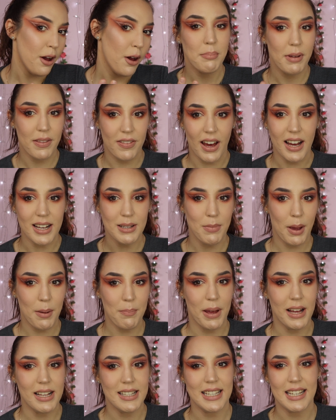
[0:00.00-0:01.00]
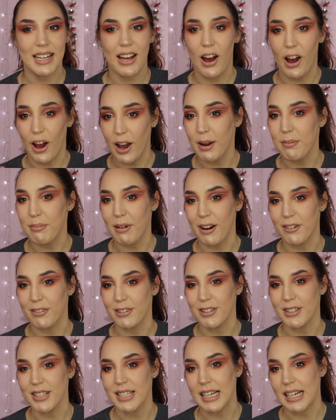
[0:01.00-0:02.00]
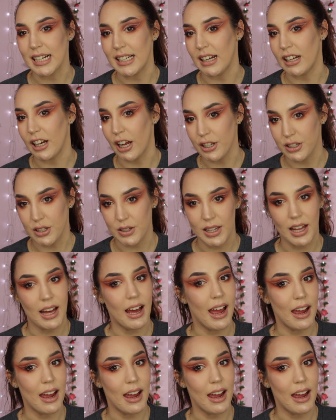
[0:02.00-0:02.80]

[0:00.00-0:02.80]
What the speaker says: But that is my basic eyebrow routine and I do that